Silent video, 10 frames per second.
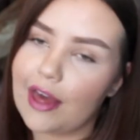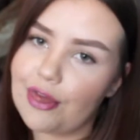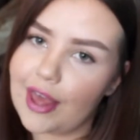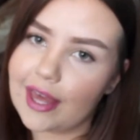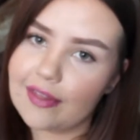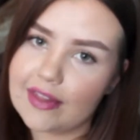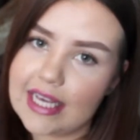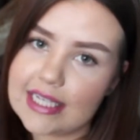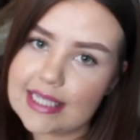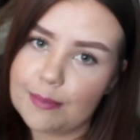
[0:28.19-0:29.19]
think
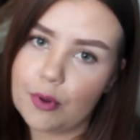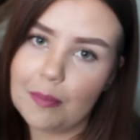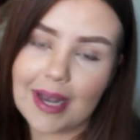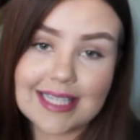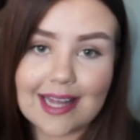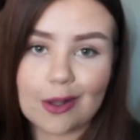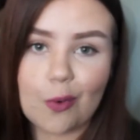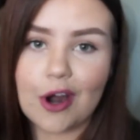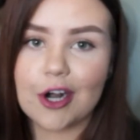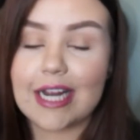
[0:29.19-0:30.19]
the Simple Micellar
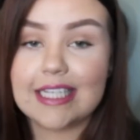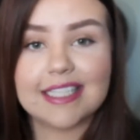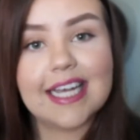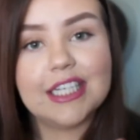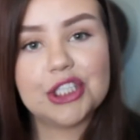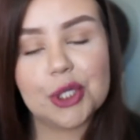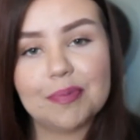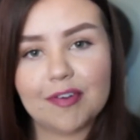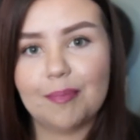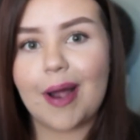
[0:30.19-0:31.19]
Water is a dupe
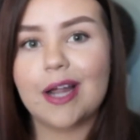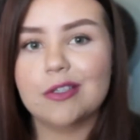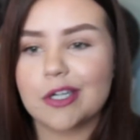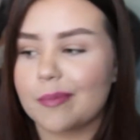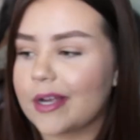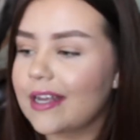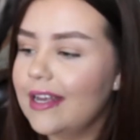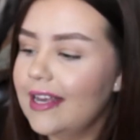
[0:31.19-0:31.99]
for Bioderma